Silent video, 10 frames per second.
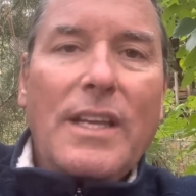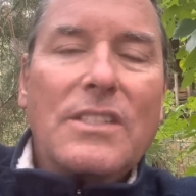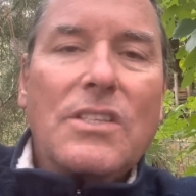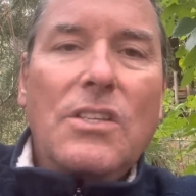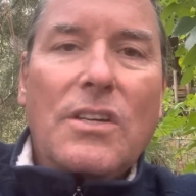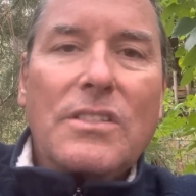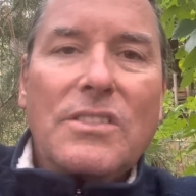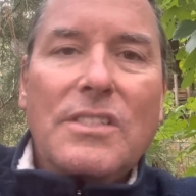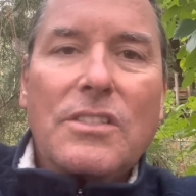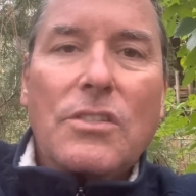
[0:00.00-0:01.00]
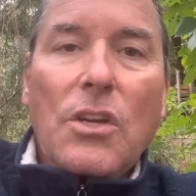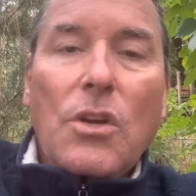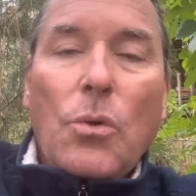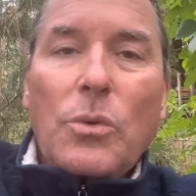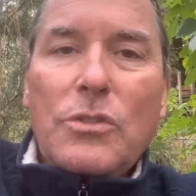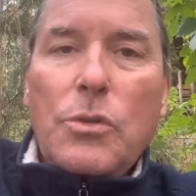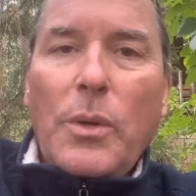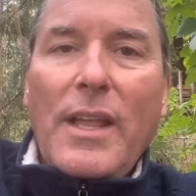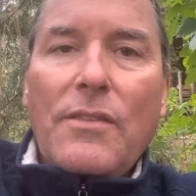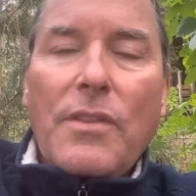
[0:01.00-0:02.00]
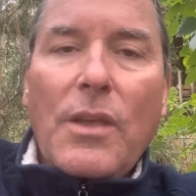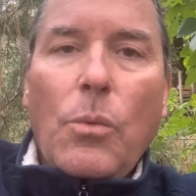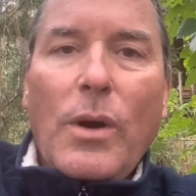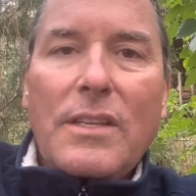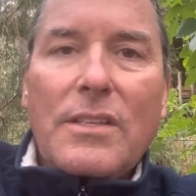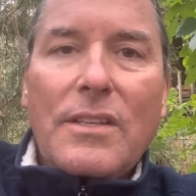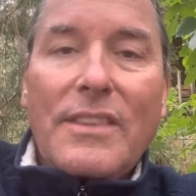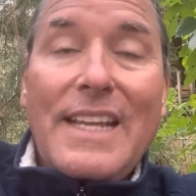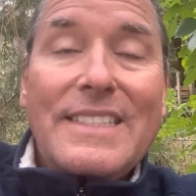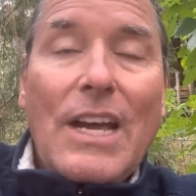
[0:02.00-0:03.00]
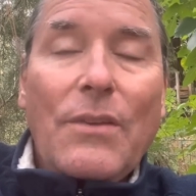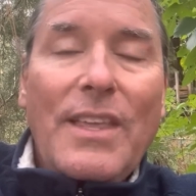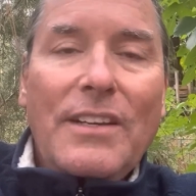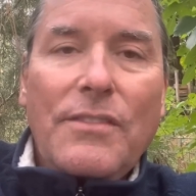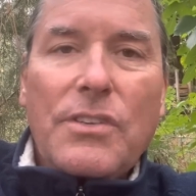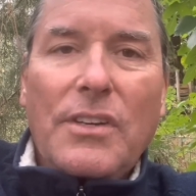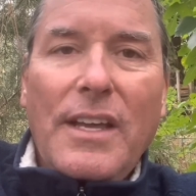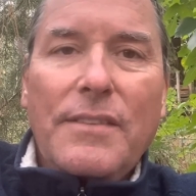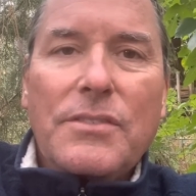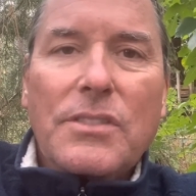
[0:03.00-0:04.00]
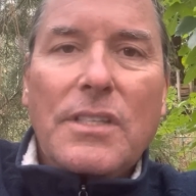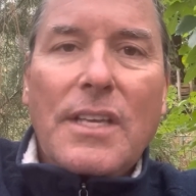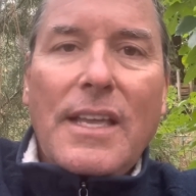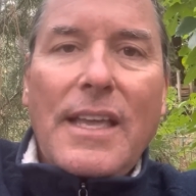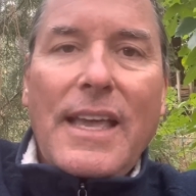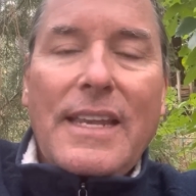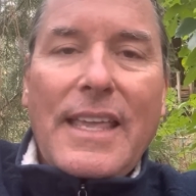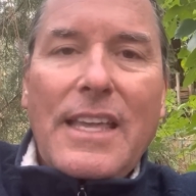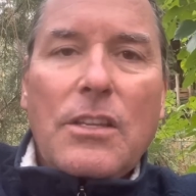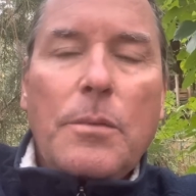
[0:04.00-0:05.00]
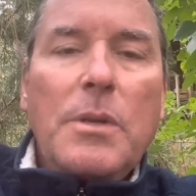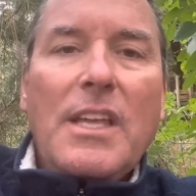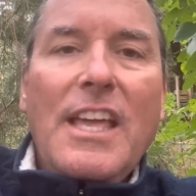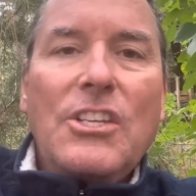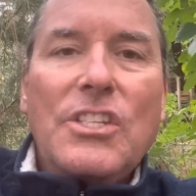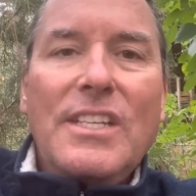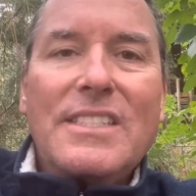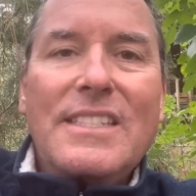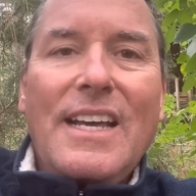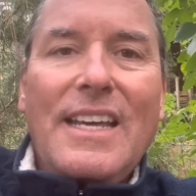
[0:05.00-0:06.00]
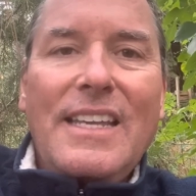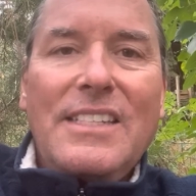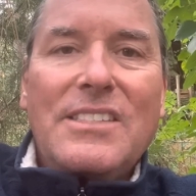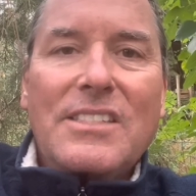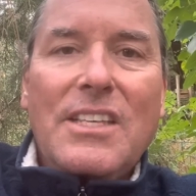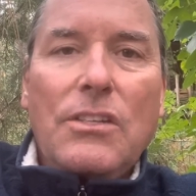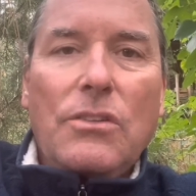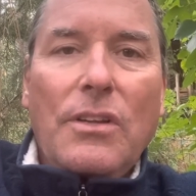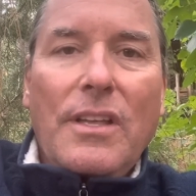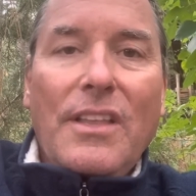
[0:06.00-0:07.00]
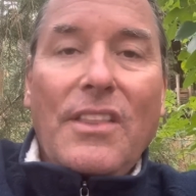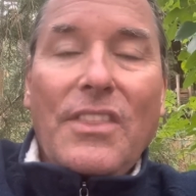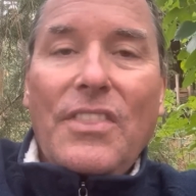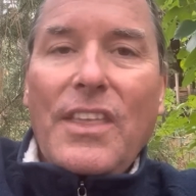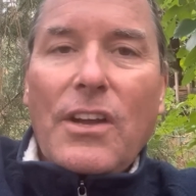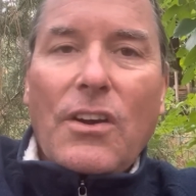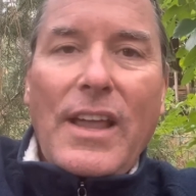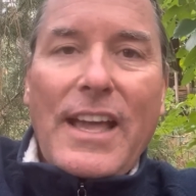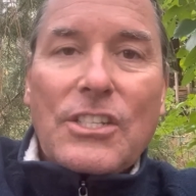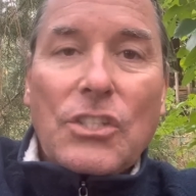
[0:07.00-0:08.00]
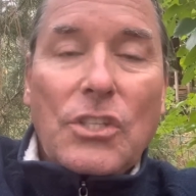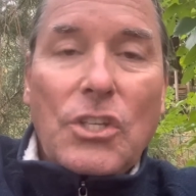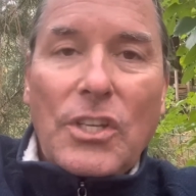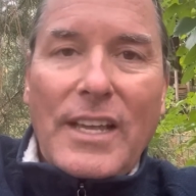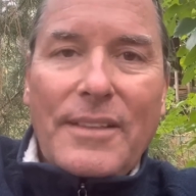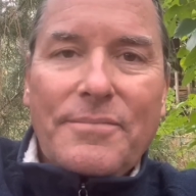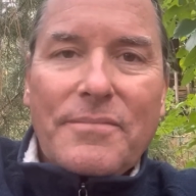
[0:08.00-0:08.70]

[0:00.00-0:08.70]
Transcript: Because the narcissist will do whatever they want. That's how they live their lives. And again, communication is not a skill that they are actually good at.